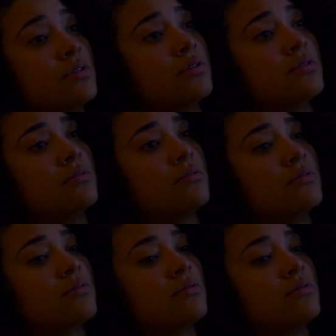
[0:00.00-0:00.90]

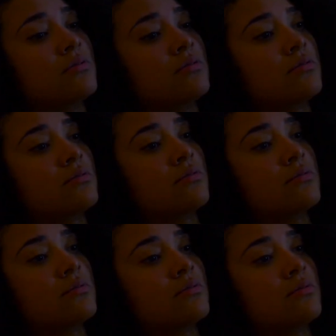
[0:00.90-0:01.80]

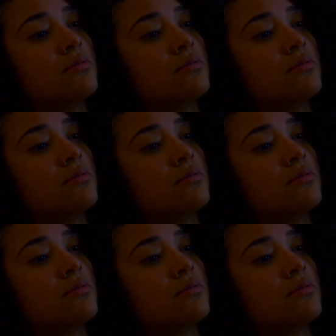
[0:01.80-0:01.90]
No one is speaking in this clip.